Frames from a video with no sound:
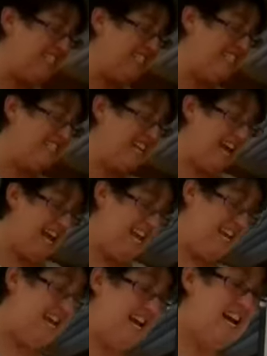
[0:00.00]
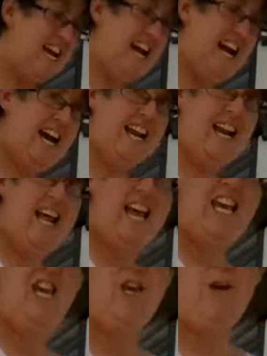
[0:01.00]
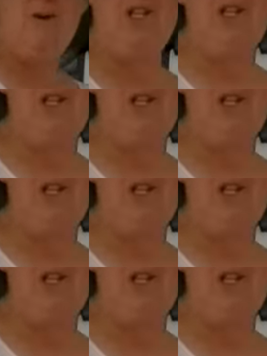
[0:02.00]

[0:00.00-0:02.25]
Today, I'd like you